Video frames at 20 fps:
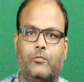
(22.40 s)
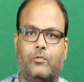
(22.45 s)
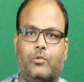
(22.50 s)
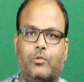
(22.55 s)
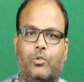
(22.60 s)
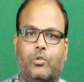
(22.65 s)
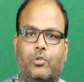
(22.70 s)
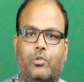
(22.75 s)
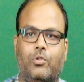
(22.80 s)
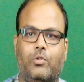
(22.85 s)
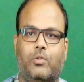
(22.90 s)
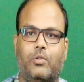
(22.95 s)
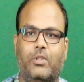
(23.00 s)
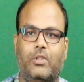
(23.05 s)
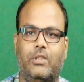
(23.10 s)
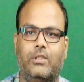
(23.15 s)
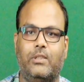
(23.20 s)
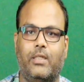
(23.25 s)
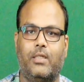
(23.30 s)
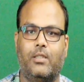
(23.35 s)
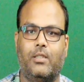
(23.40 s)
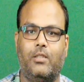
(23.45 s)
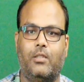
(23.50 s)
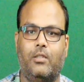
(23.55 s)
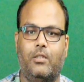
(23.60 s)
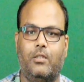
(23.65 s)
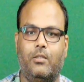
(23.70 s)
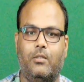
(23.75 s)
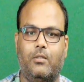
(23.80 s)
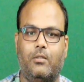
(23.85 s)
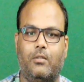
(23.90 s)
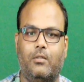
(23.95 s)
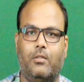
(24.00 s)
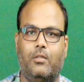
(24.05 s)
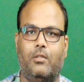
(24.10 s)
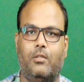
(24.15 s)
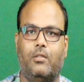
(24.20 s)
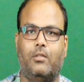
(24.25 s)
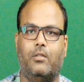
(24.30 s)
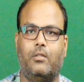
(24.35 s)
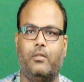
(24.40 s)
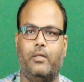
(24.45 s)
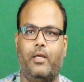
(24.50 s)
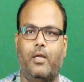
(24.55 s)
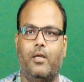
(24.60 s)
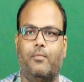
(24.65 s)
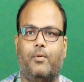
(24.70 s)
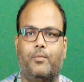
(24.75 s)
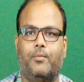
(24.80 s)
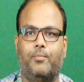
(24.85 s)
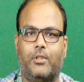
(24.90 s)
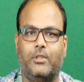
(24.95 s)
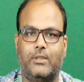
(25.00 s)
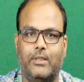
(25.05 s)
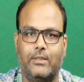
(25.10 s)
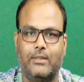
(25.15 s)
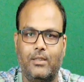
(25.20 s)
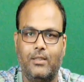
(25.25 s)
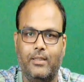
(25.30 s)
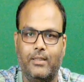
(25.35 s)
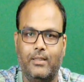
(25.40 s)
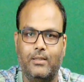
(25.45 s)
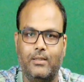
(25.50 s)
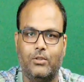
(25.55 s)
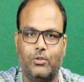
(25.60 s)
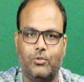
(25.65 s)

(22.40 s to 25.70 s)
So these are the aim of the session is